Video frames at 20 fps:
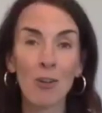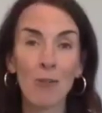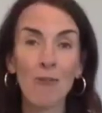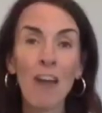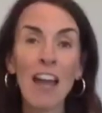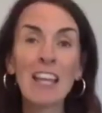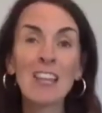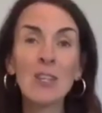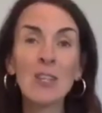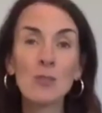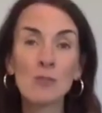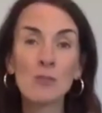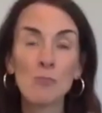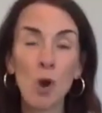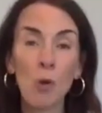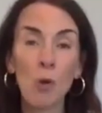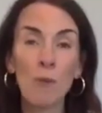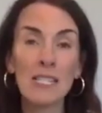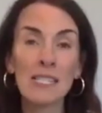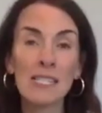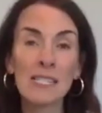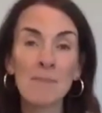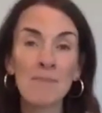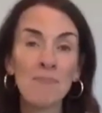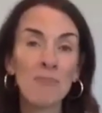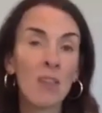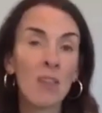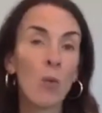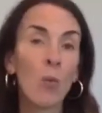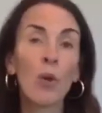Find those moments
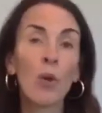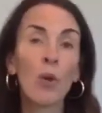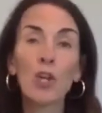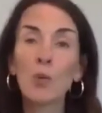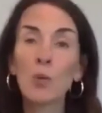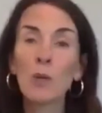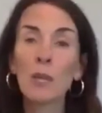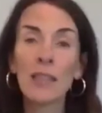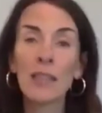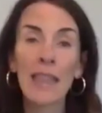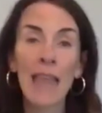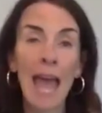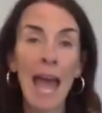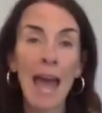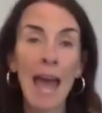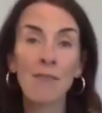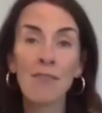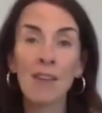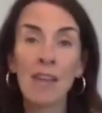where you can laugh.